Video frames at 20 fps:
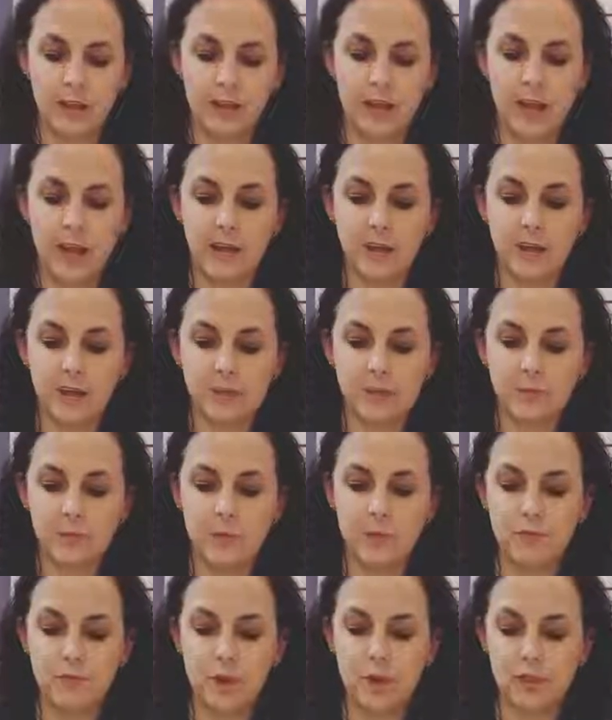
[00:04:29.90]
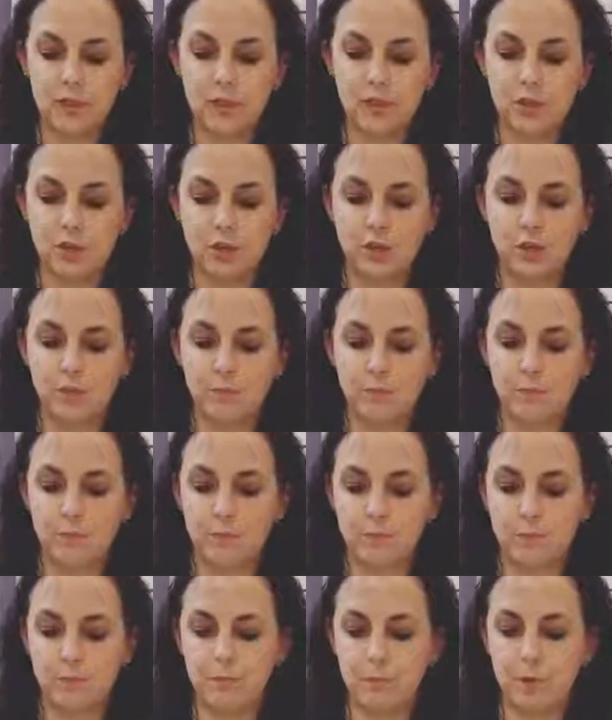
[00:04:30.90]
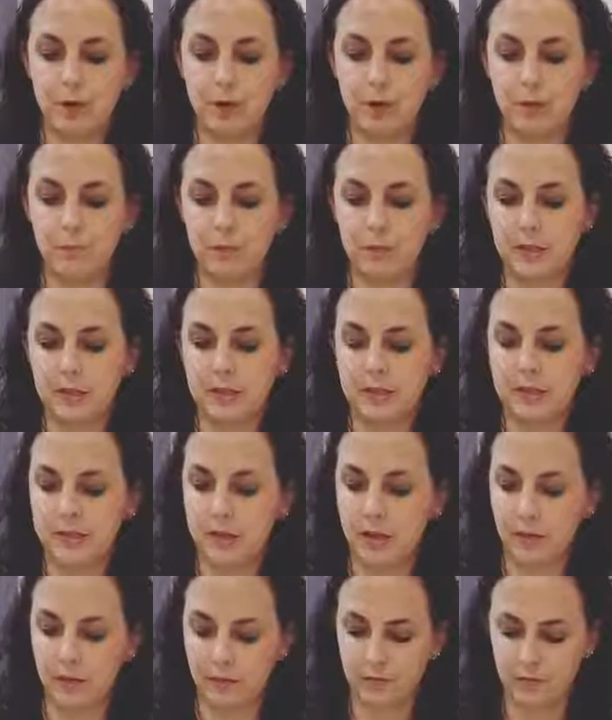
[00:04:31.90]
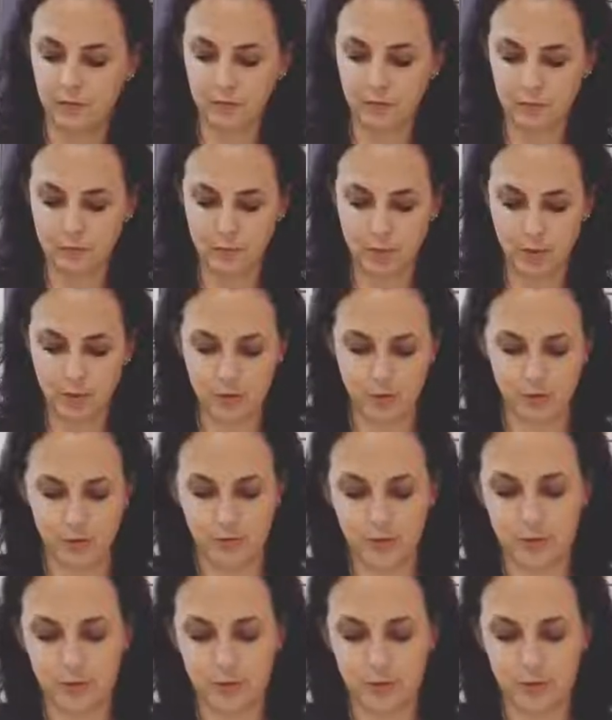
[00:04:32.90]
Now let's move on to your pump itself, the motor.